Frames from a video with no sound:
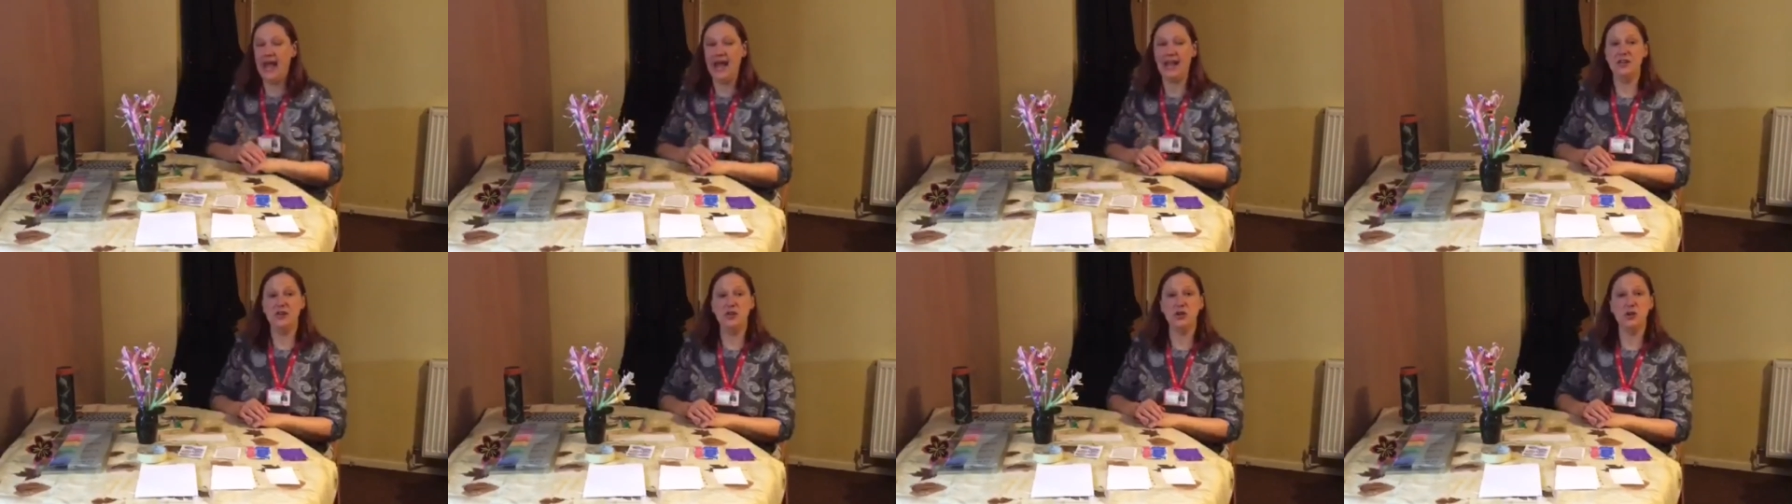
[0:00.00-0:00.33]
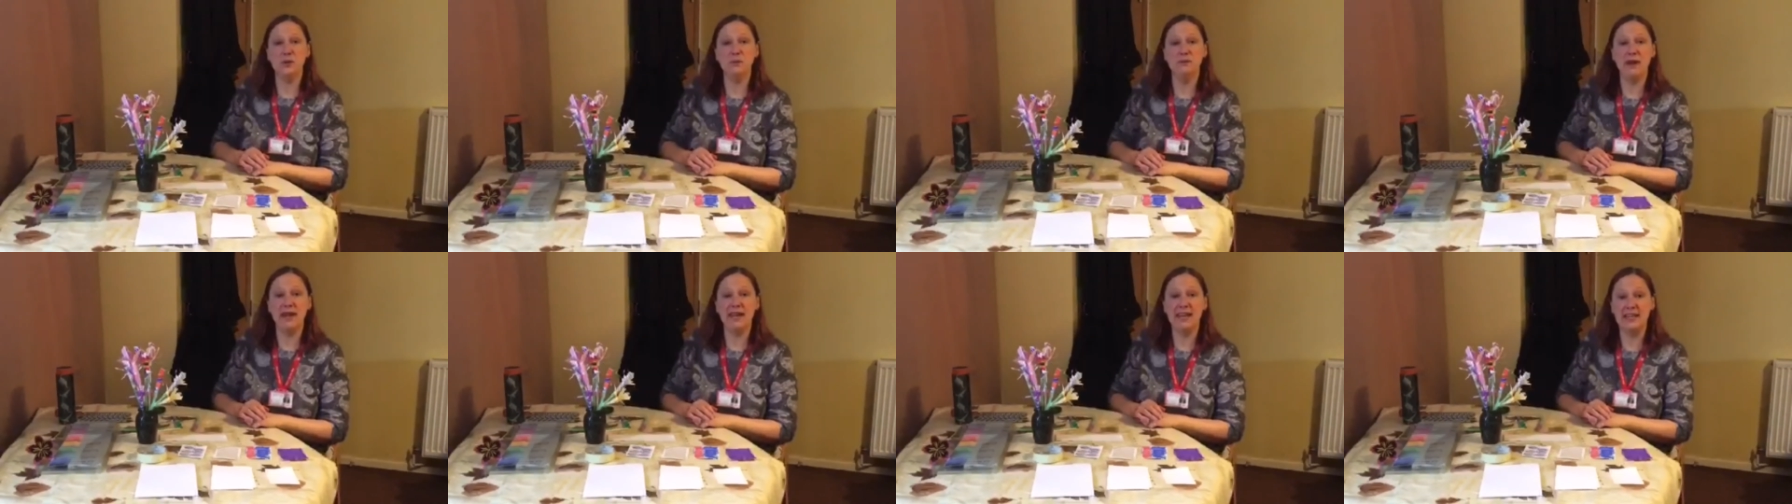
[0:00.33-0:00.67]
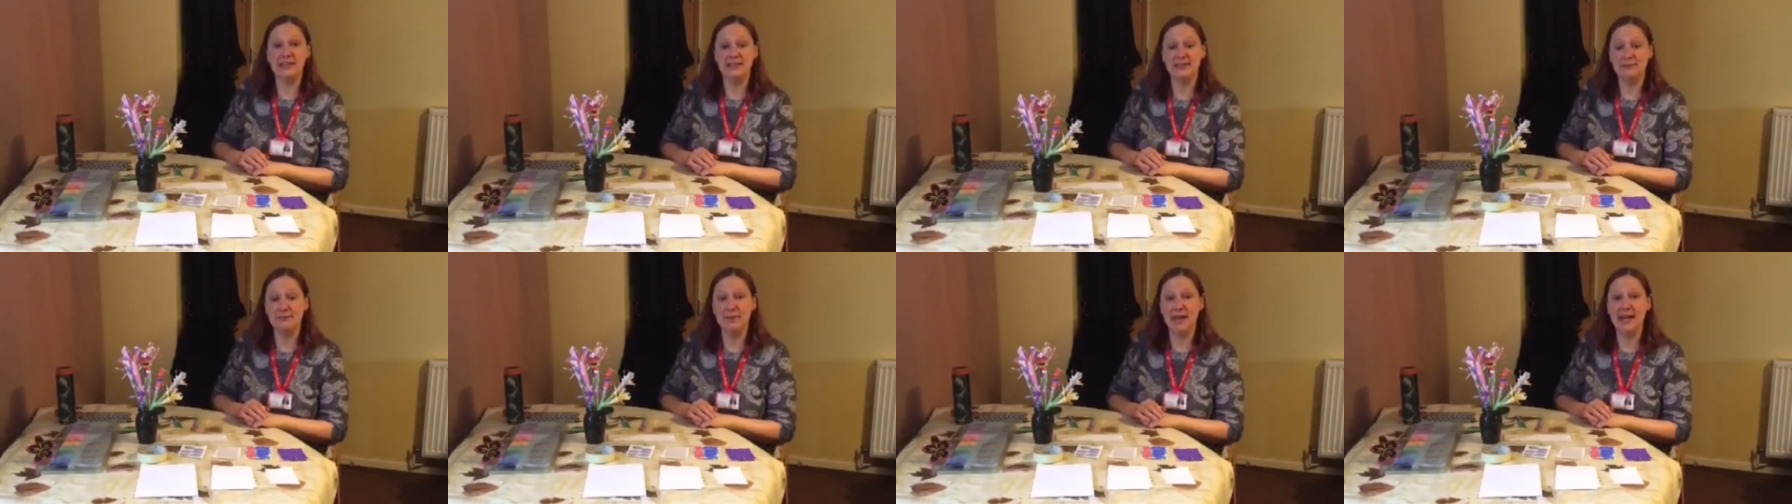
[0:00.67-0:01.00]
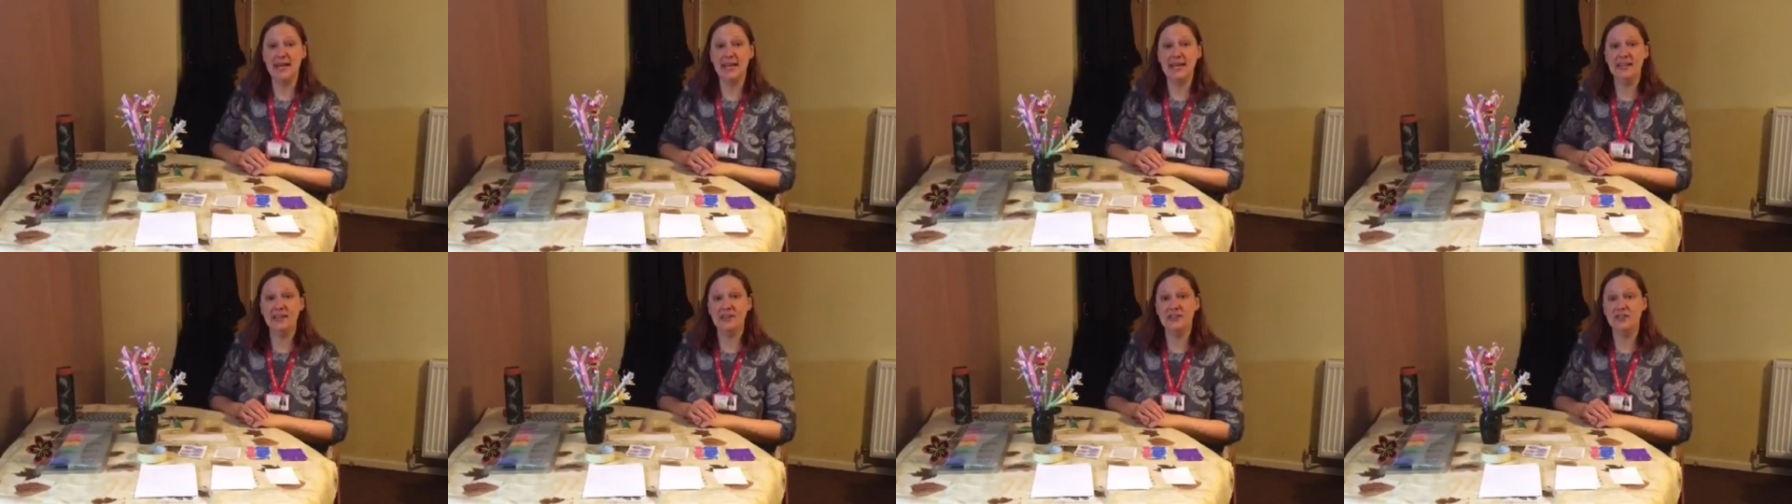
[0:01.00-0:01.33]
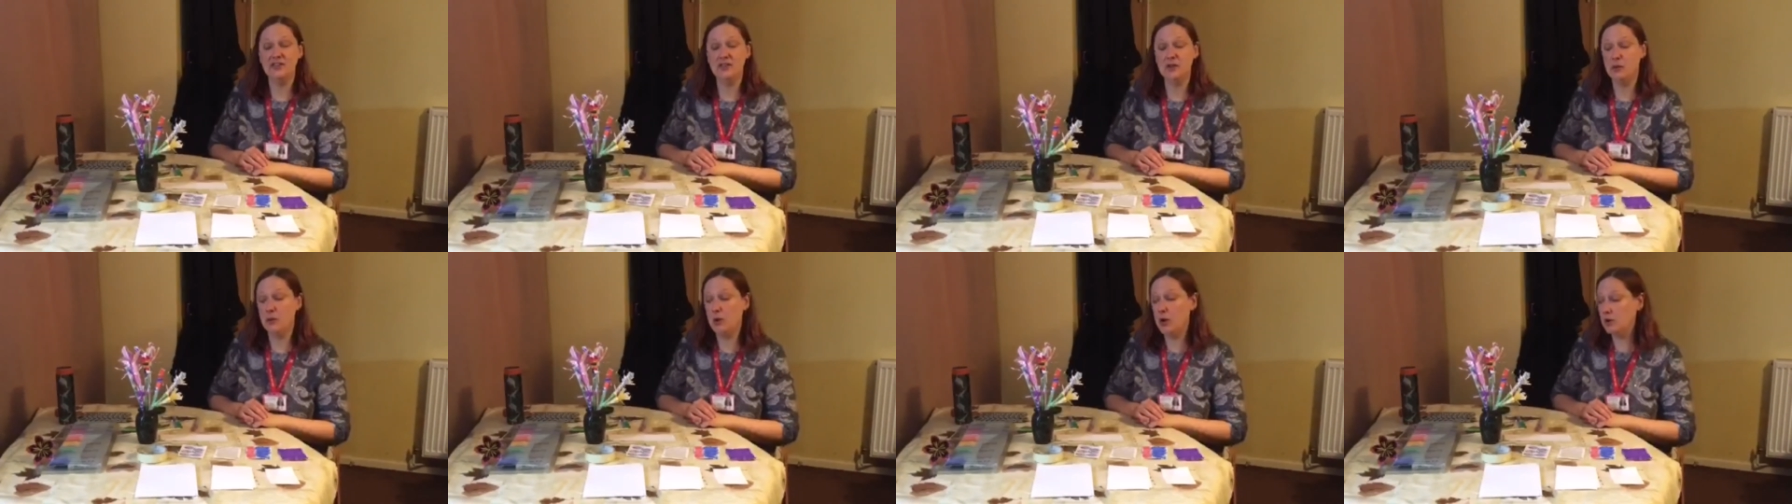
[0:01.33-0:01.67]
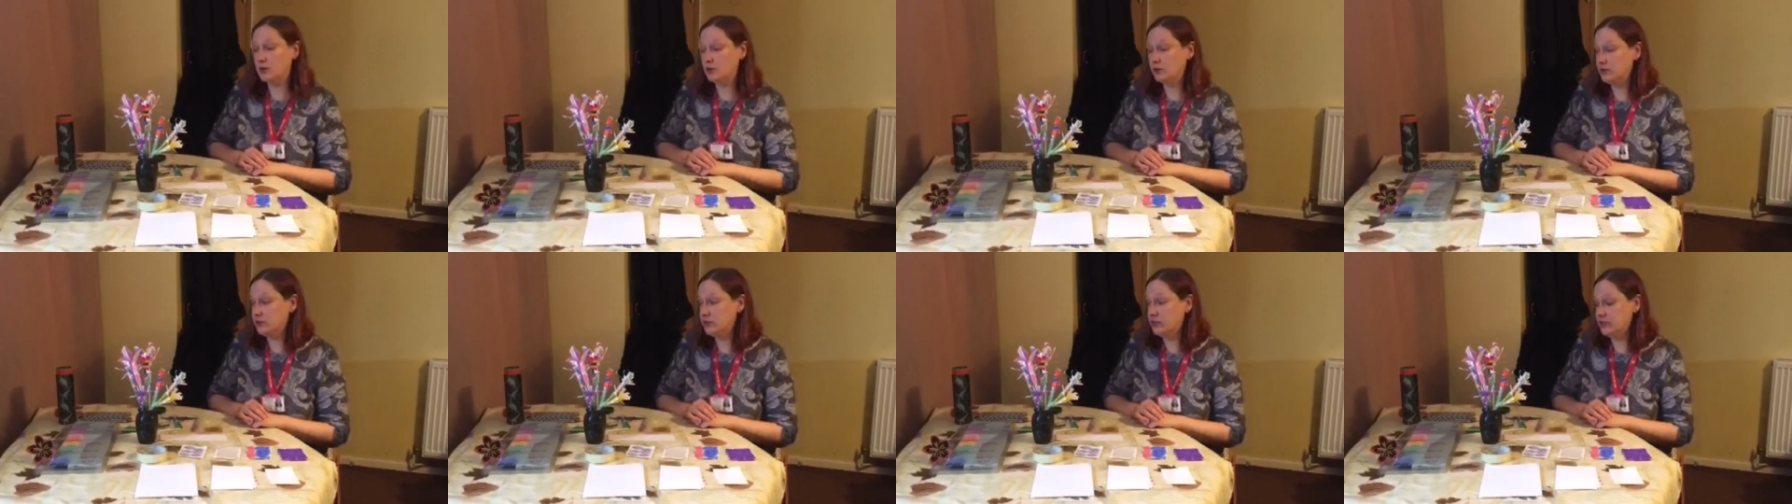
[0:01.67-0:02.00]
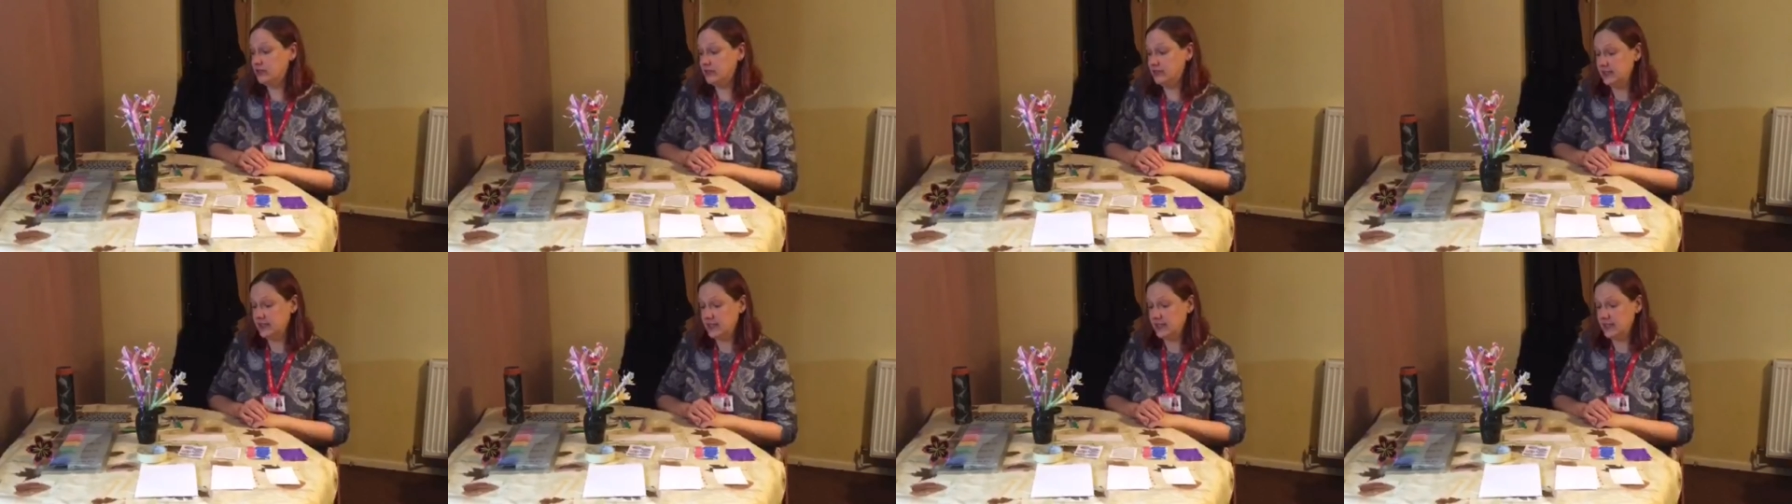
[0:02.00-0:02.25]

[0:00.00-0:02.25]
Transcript: And you can make as many as you want.